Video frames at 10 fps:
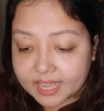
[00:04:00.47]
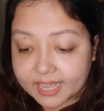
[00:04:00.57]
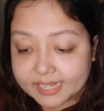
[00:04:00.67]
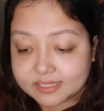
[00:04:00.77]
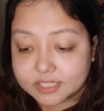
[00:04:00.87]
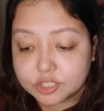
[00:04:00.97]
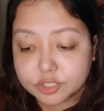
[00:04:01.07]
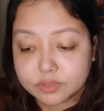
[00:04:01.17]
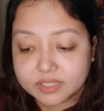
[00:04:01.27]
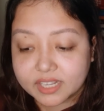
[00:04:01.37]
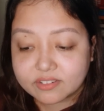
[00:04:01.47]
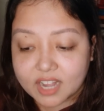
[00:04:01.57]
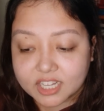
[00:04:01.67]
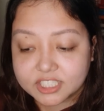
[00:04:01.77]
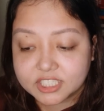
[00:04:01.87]
and a drooling
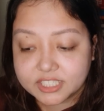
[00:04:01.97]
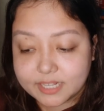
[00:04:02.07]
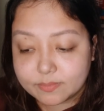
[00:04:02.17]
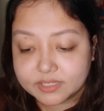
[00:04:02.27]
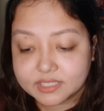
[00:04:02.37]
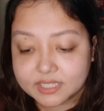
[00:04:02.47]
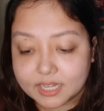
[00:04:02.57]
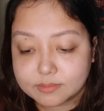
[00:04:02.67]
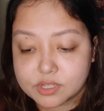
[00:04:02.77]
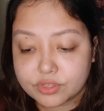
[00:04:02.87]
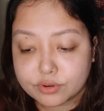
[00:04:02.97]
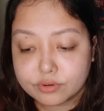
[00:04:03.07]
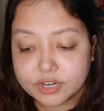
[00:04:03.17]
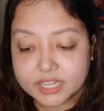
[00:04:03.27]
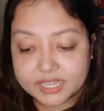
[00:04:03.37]
rakish demon slams
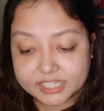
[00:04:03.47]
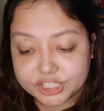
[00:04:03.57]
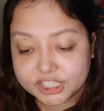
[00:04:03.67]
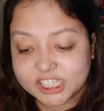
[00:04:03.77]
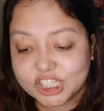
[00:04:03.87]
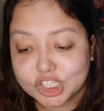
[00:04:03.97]
through her kitchen,